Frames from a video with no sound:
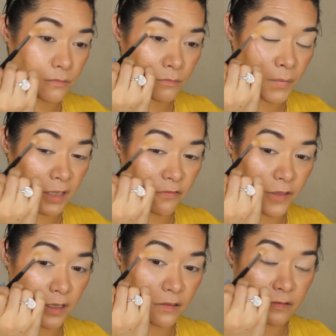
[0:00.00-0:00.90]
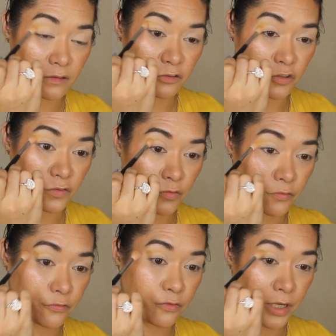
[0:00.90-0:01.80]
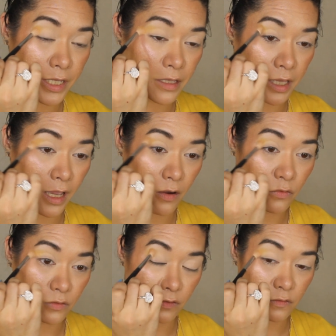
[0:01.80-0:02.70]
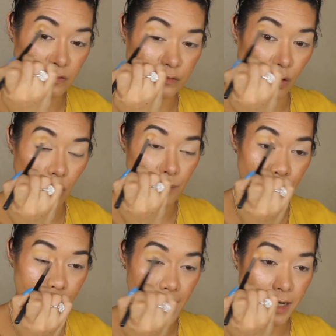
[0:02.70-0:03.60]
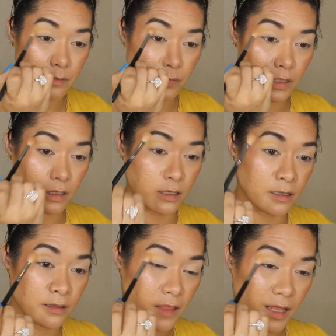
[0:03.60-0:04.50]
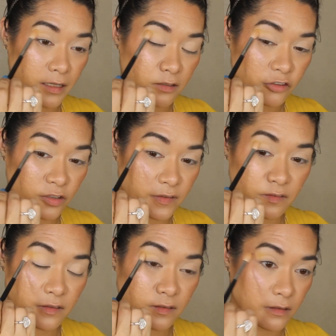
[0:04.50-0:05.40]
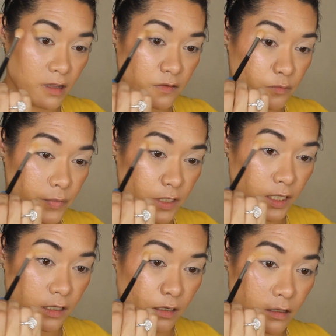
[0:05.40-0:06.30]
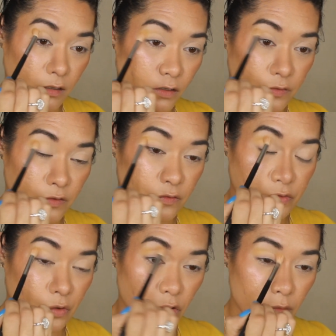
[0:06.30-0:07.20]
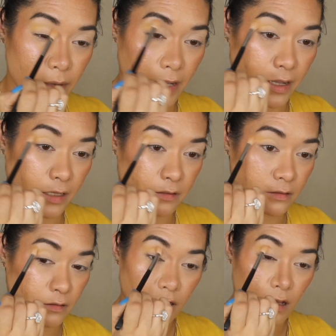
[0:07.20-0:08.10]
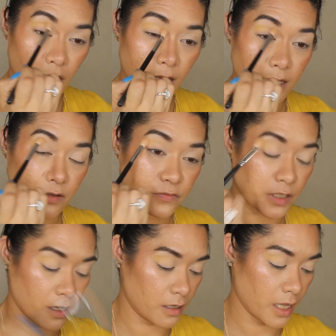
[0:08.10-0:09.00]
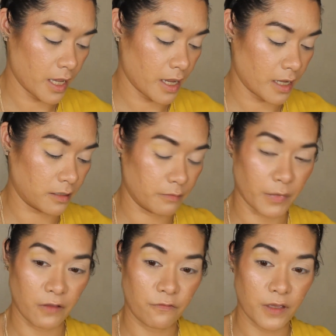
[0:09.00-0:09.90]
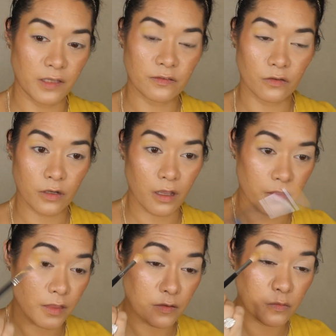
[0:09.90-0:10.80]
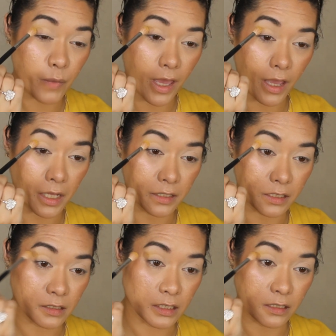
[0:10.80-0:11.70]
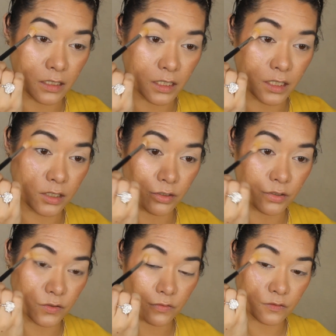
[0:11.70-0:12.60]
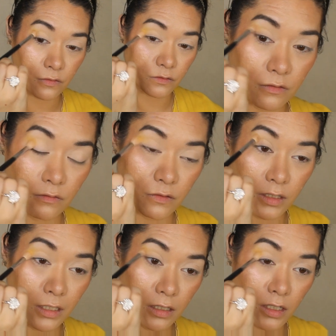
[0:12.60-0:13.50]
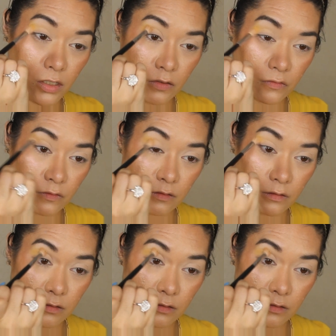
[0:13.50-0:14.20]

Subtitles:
My face is just freaking out and is so mad at me that it just has been so bad. I have not had my face look this bad in years. Years.